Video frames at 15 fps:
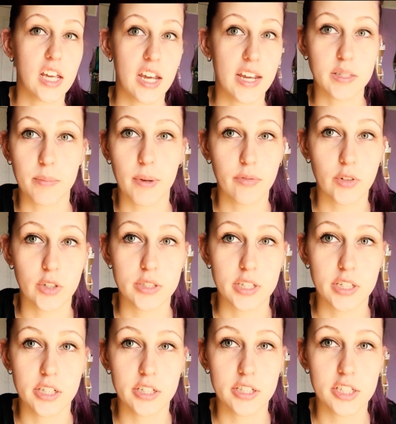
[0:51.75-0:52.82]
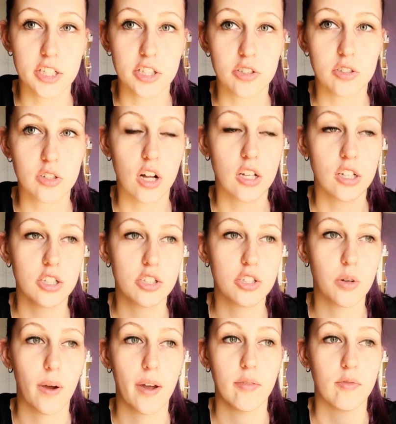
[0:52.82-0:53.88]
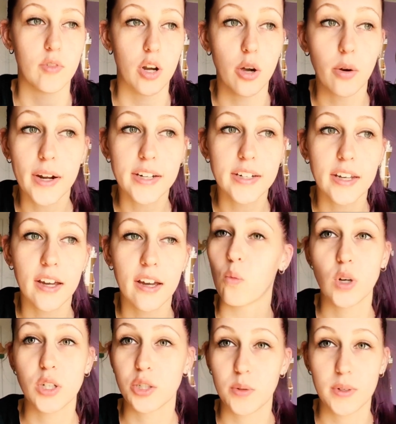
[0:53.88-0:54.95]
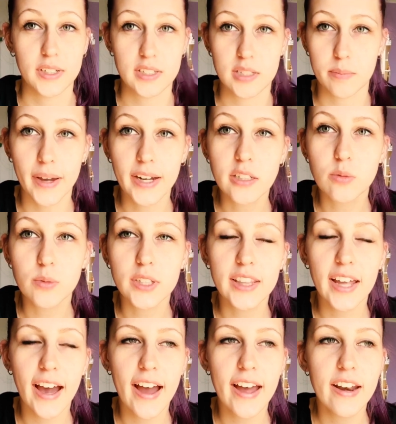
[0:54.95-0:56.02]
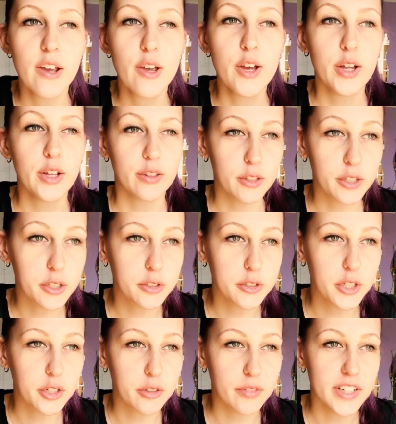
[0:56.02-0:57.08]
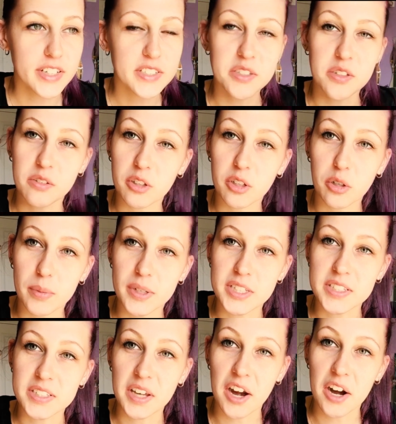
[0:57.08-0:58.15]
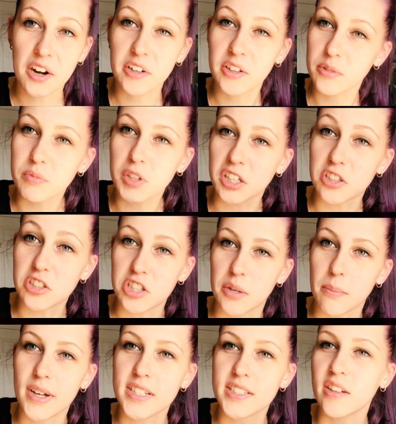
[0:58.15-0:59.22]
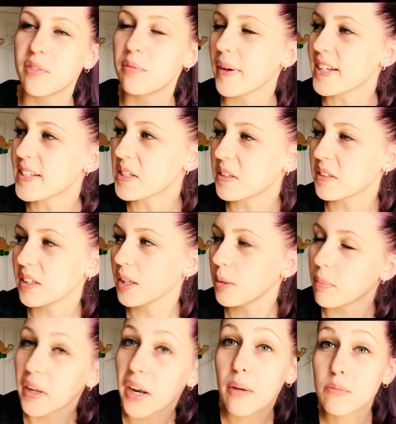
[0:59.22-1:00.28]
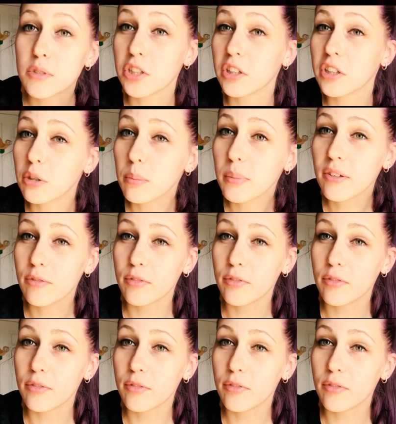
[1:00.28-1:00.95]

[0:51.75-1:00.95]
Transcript: It's my first year in teacher's college, so I have no idea what to expect with that little nervous, a little bit scared, gonna shit myself basically, but I'm sure it'll be